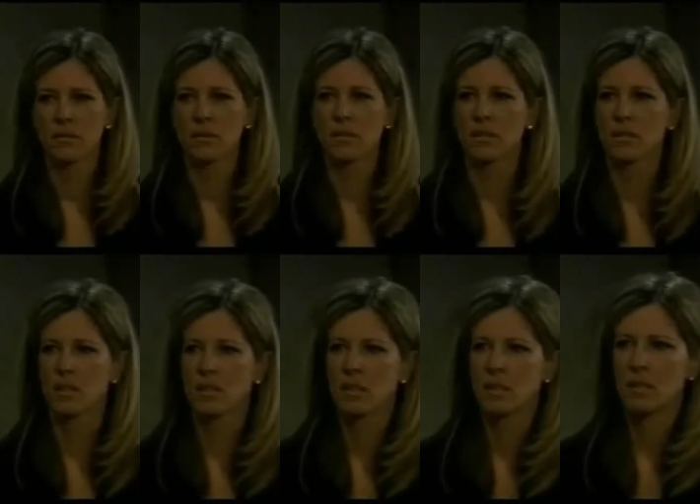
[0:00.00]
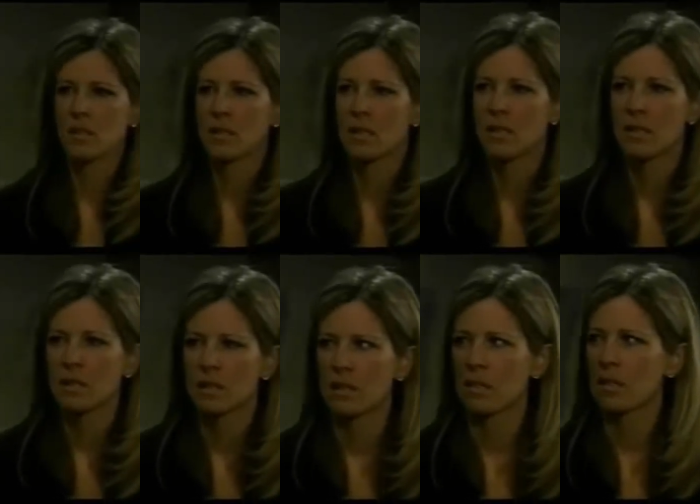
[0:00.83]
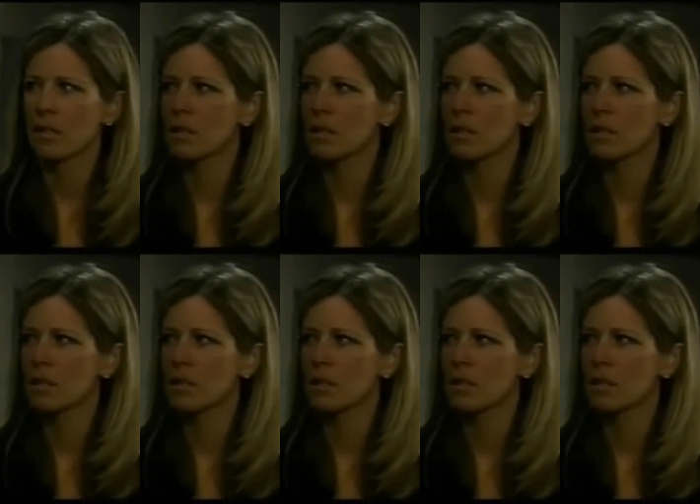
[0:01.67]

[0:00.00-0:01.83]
She gets to deal with this however she wants.